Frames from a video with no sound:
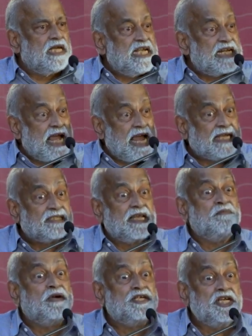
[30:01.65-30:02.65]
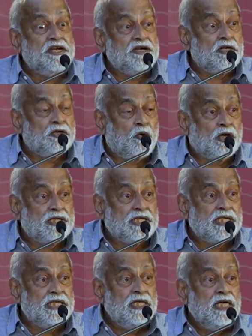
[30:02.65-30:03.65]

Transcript: it has a material quality,